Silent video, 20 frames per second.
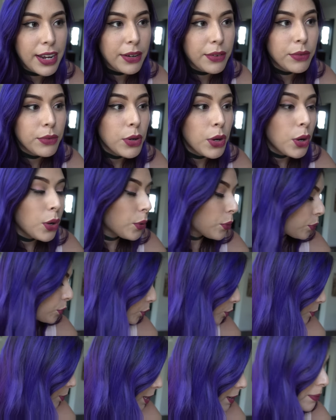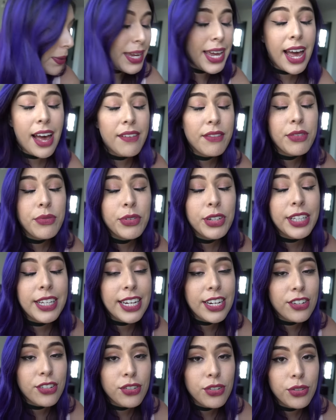And Ruby, we haven't
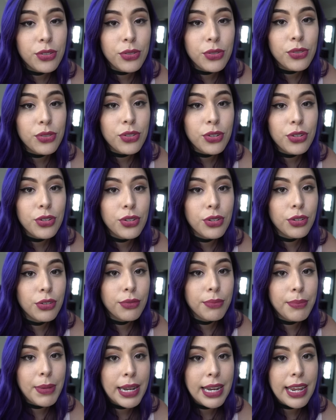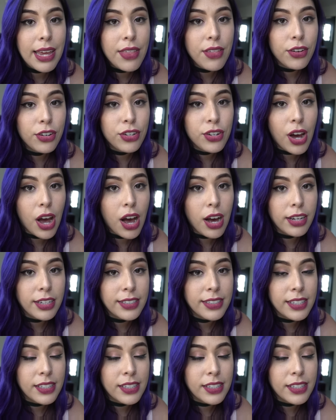really introduced her to many other dogs